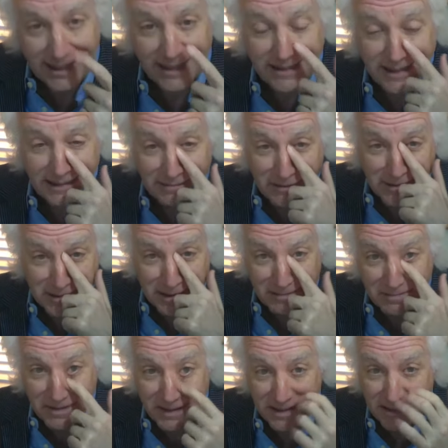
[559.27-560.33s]
Yeah, that was
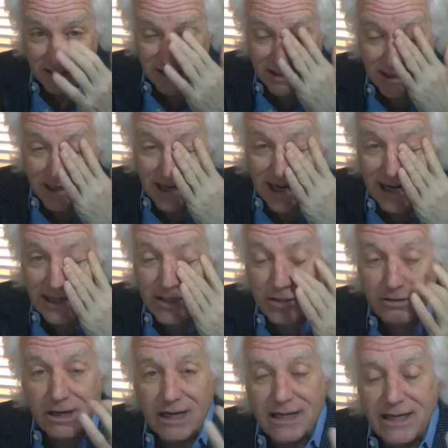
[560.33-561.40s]
something. And
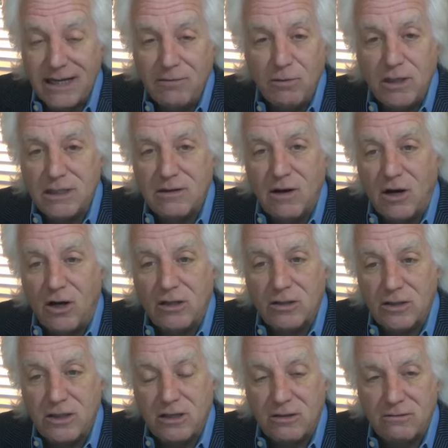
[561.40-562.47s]
you got it was
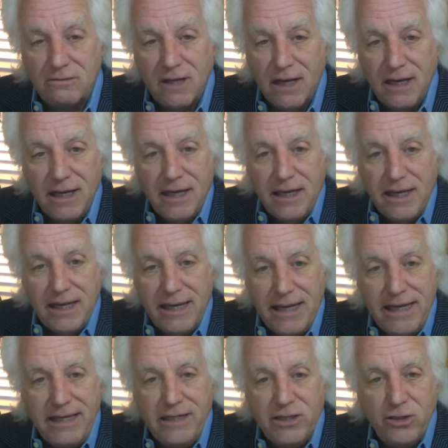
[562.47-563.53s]
also.
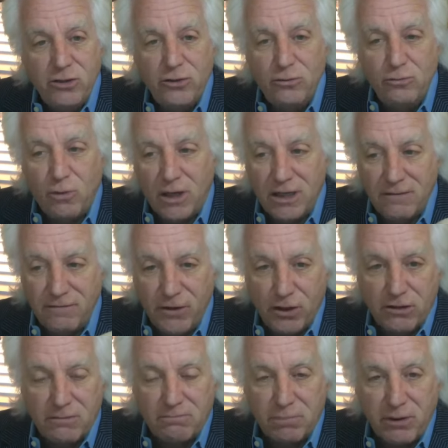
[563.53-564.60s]
He knew one of
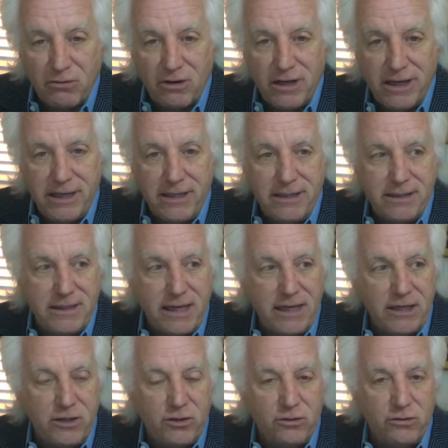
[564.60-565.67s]
your employees.
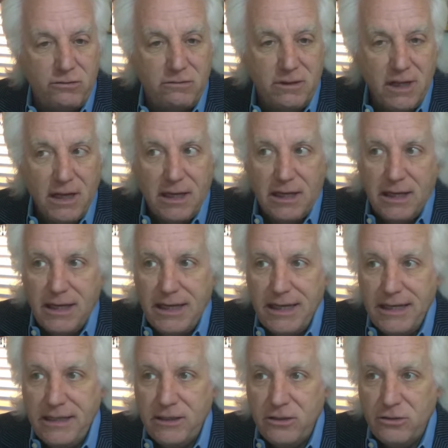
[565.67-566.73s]
He knew
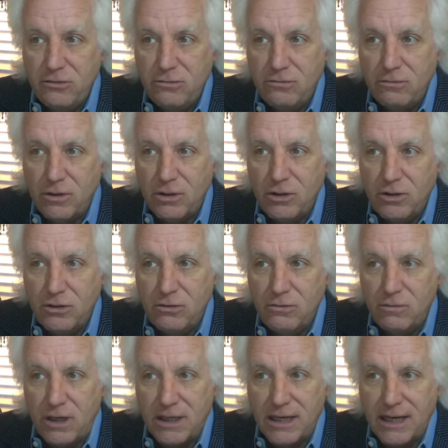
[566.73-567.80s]

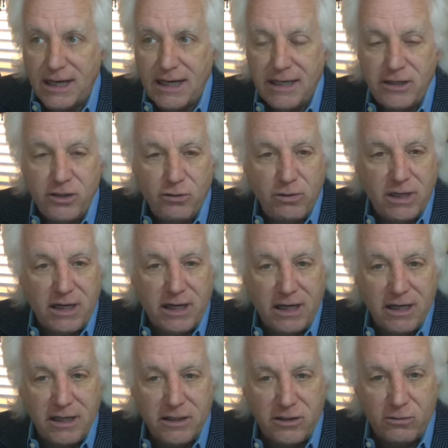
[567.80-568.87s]
who a guy you had
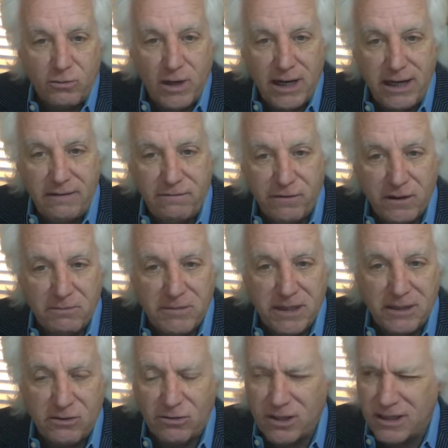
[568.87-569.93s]
hired away from
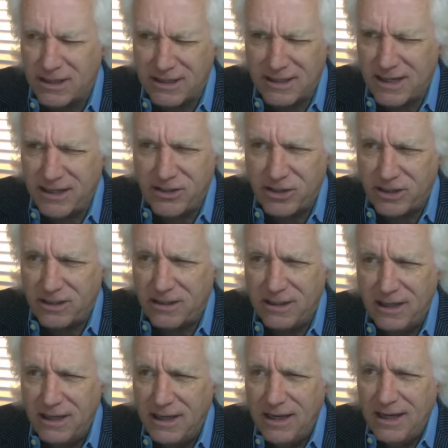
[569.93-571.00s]
an
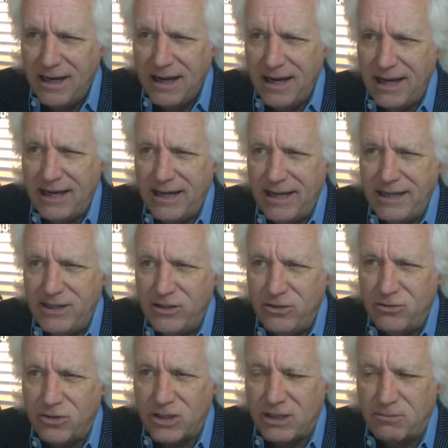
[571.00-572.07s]
organization, and he
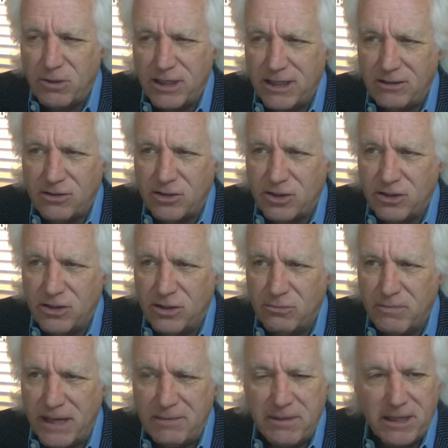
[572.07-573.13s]
knew someone else you
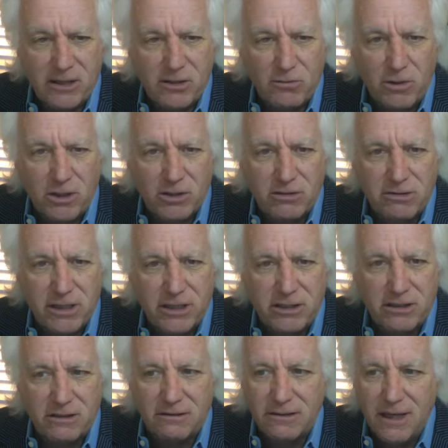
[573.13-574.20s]
knew, maybe at the Wall Street
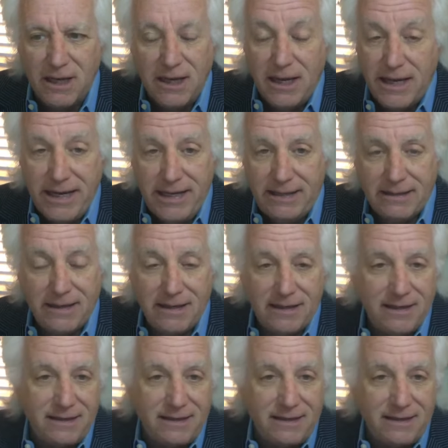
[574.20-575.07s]
Journal. He